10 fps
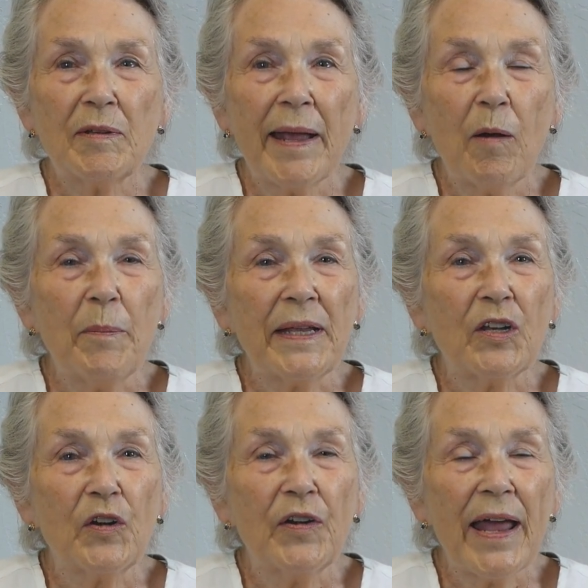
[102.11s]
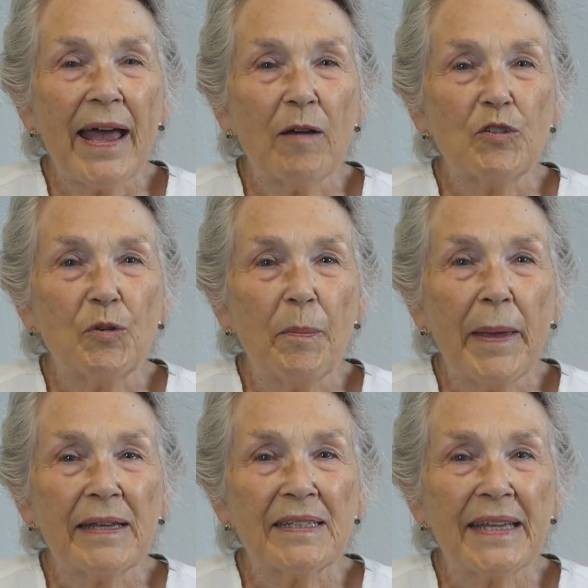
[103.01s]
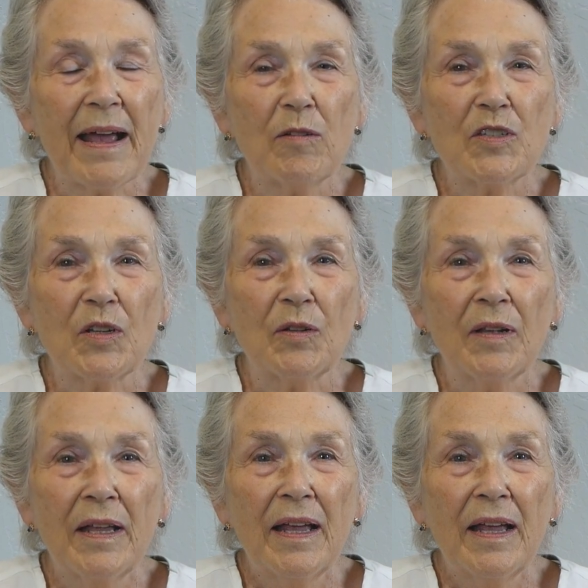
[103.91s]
help me learn how to best counsel